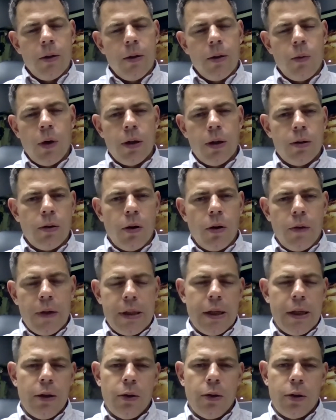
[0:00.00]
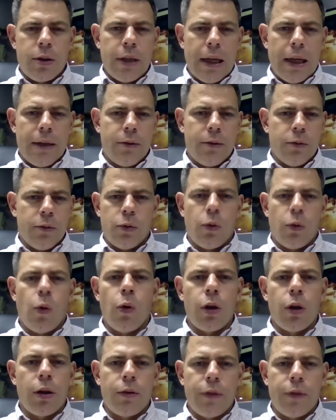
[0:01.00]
one obviously looks at all